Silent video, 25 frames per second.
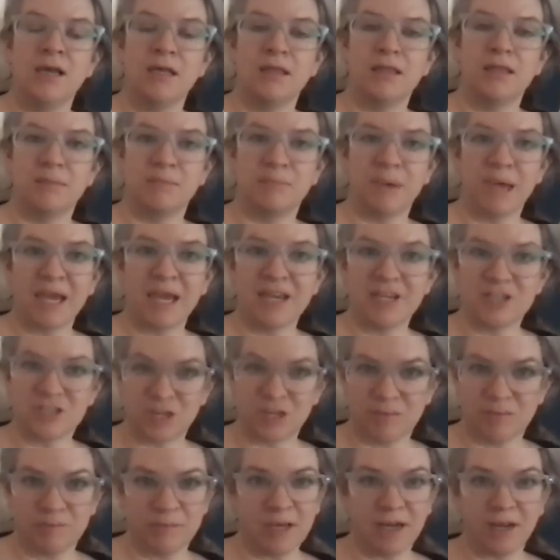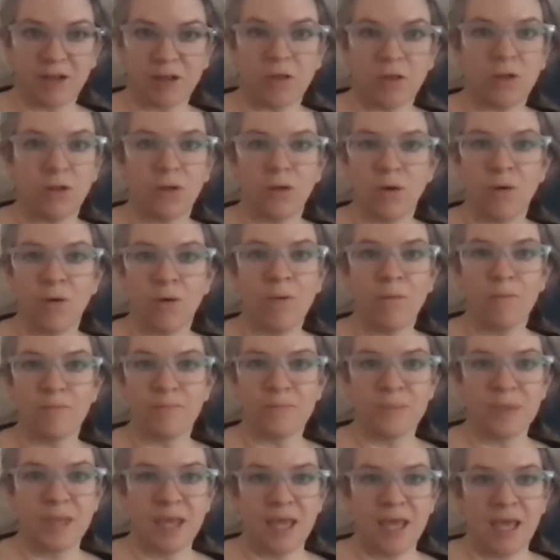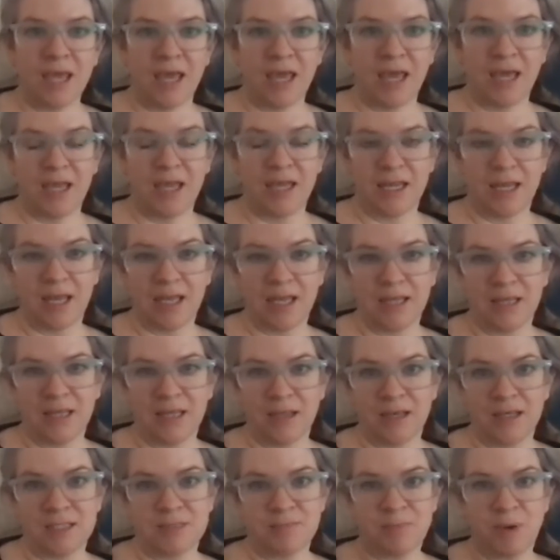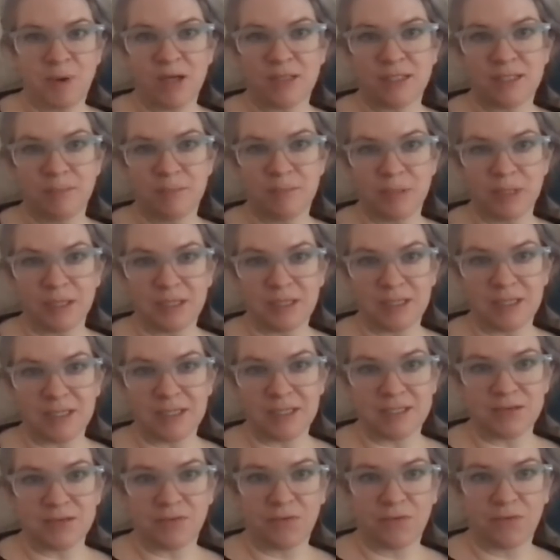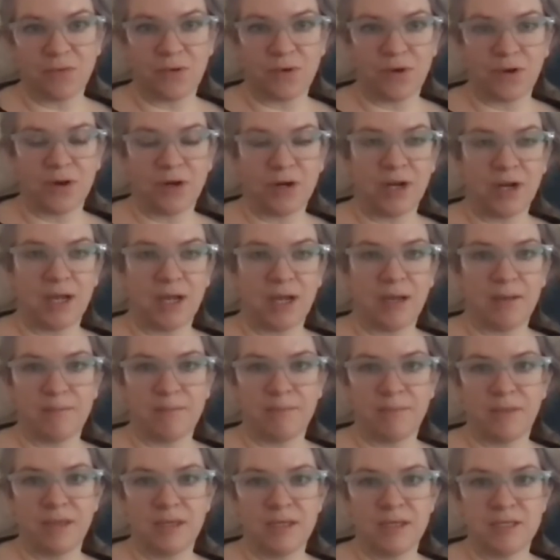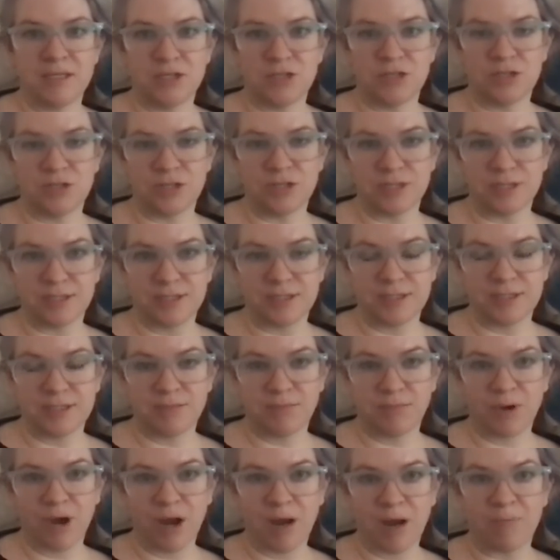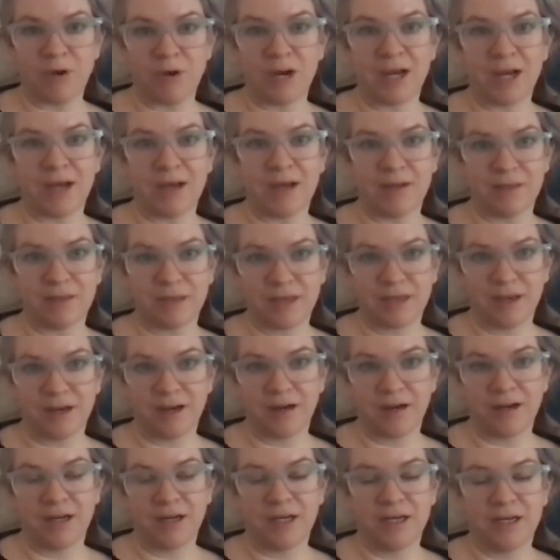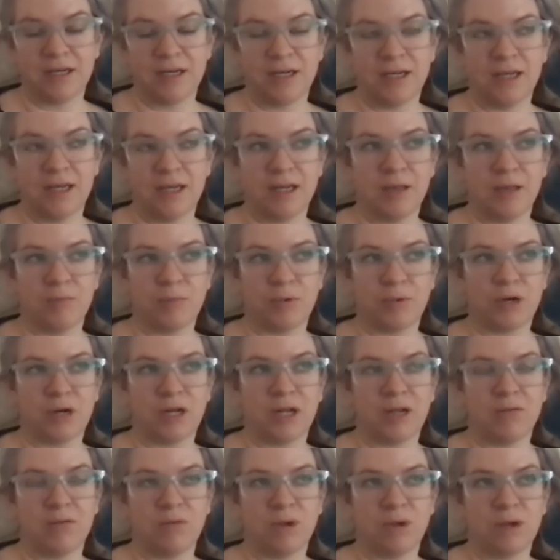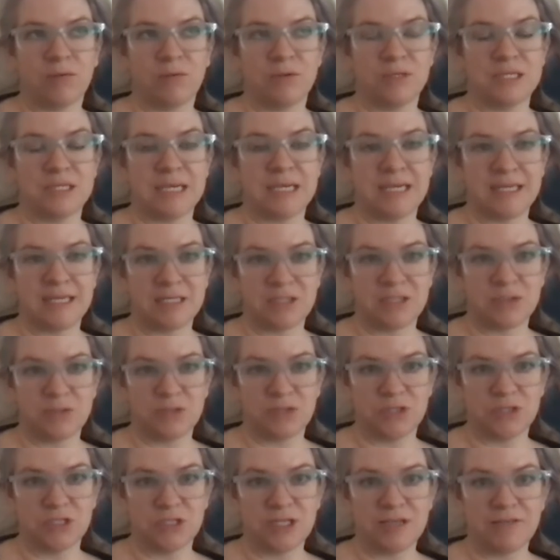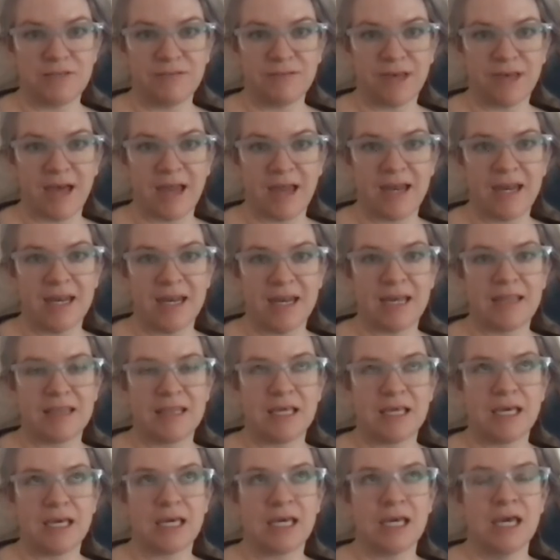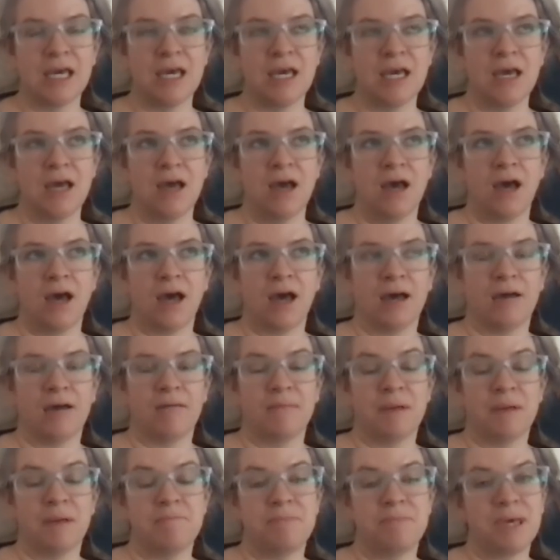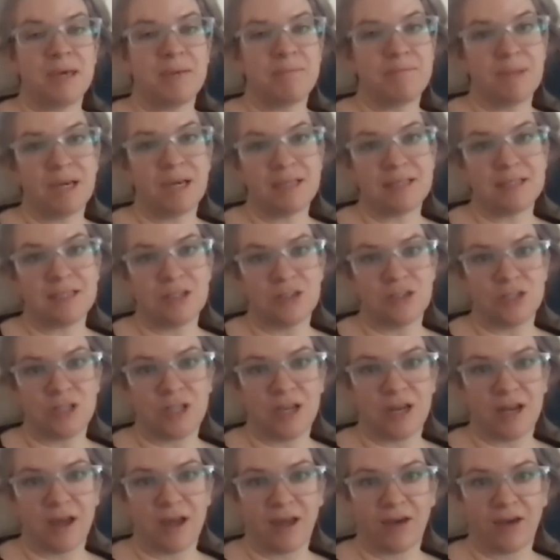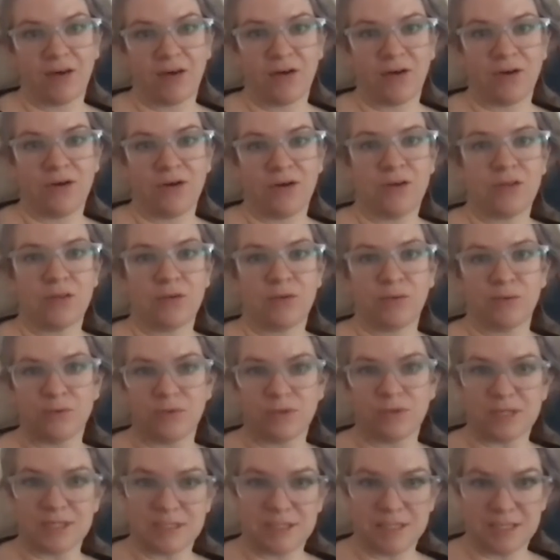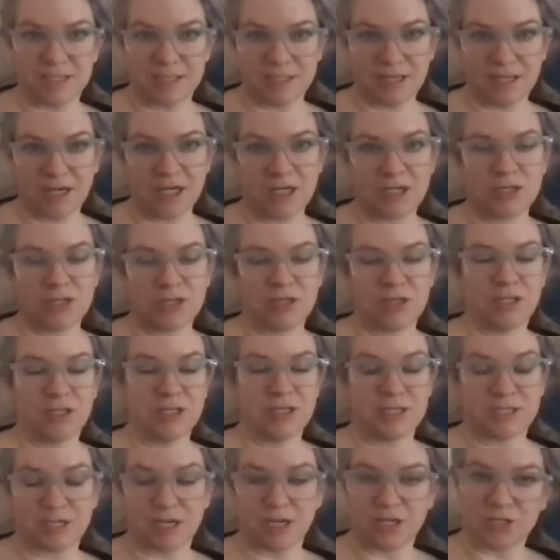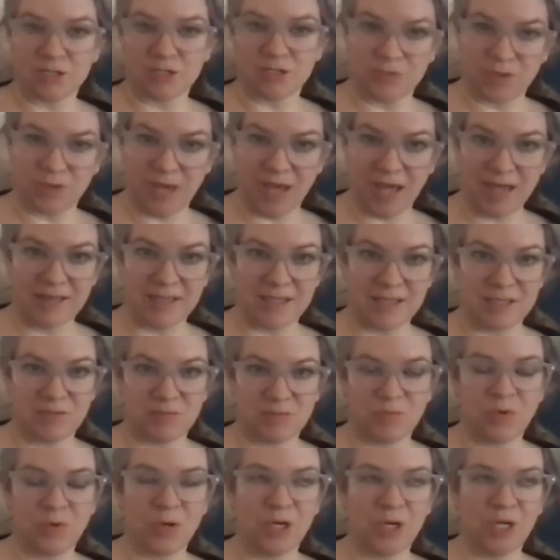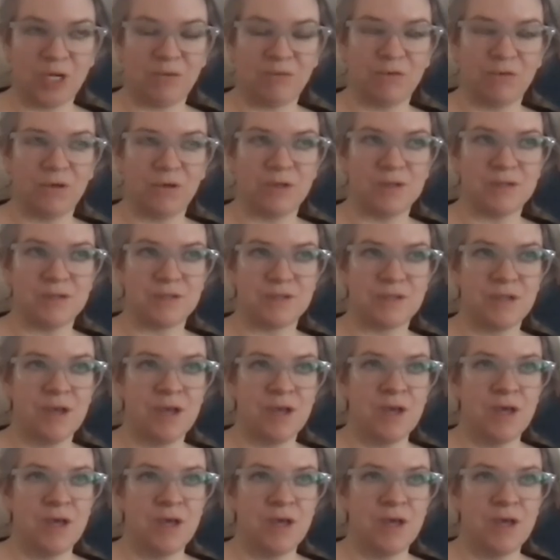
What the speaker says: the patient medical home and its possibilities for indigenous primary health care in Alberta and what it would take to achieve that. And I think a big message that I heard through this discussion, the discussions we had this morning, was